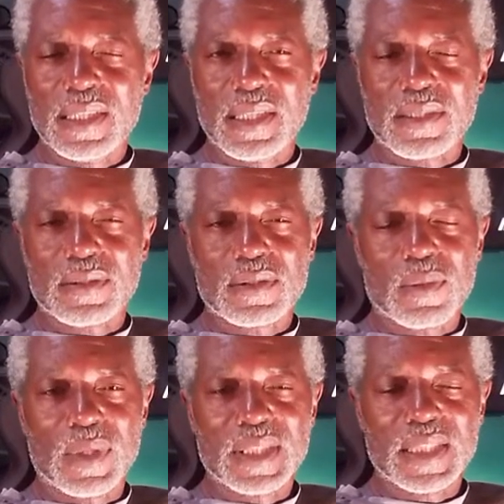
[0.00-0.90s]
year
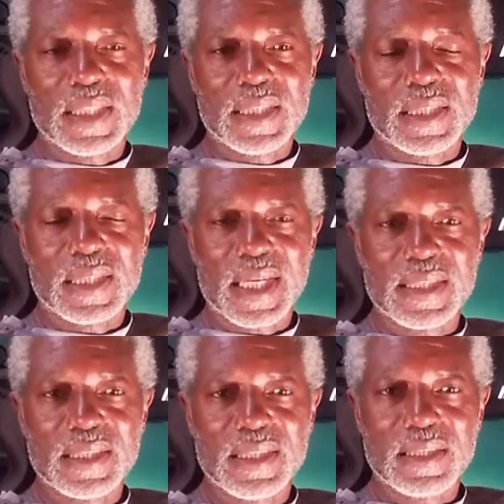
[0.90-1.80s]

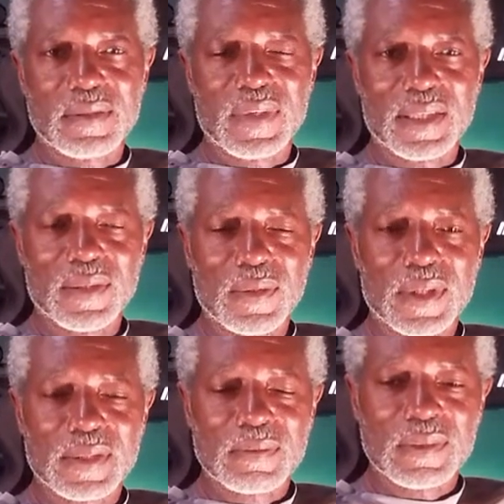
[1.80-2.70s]
2019 of our
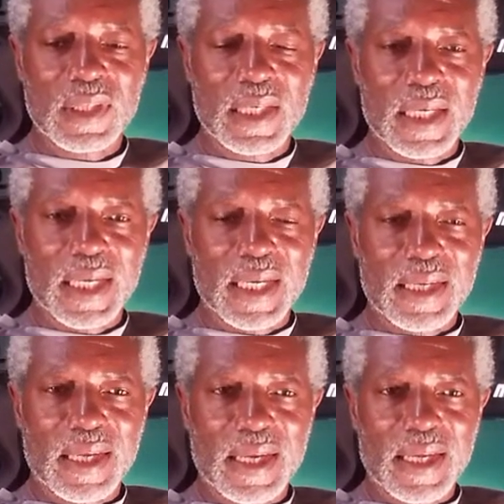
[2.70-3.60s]
Lord,
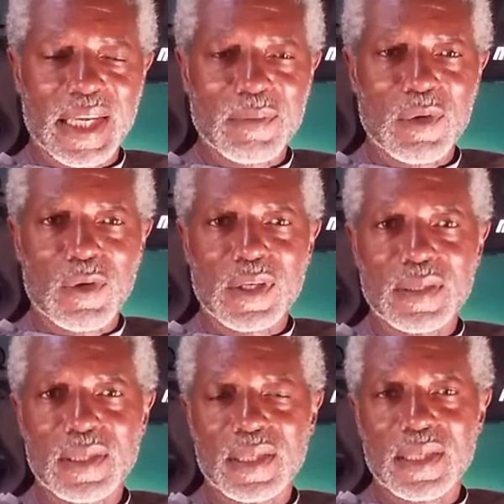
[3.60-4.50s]
and I am
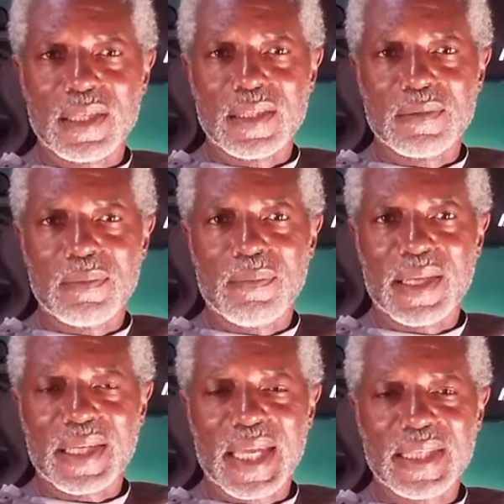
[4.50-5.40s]
on
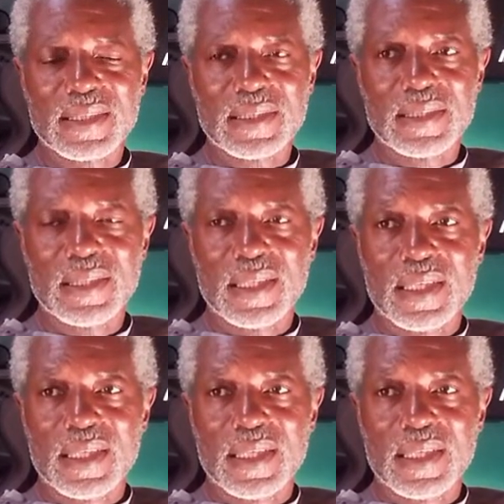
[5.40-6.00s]
medication.